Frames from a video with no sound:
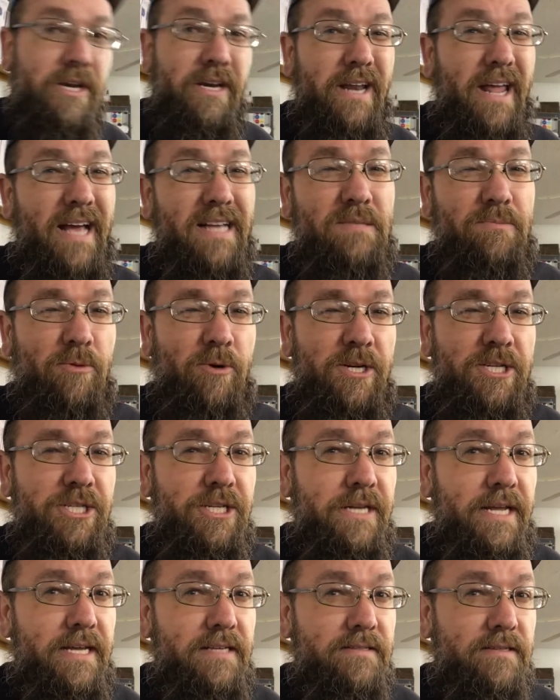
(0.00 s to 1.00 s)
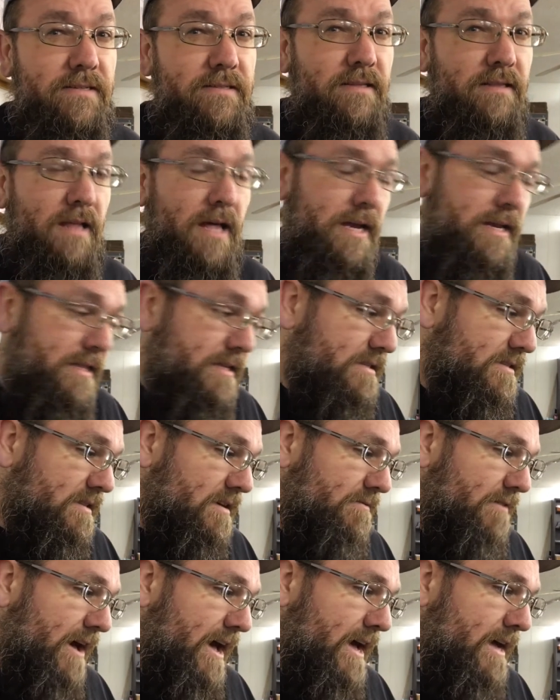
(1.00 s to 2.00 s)
in expiration dates because a lot of this
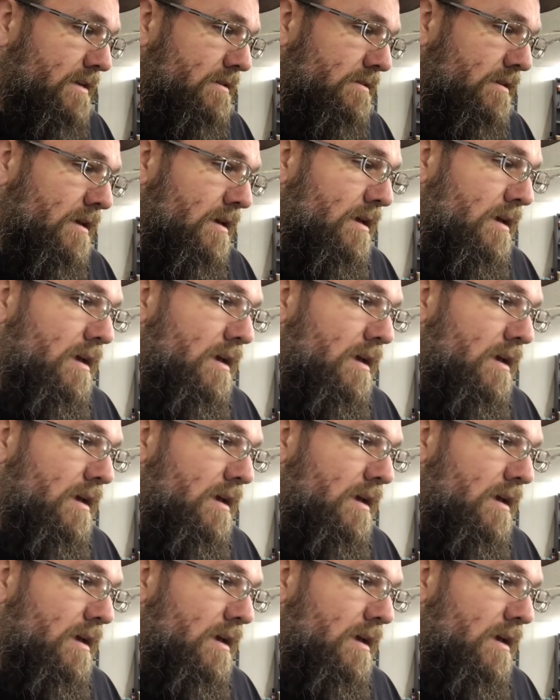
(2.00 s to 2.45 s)
stuff has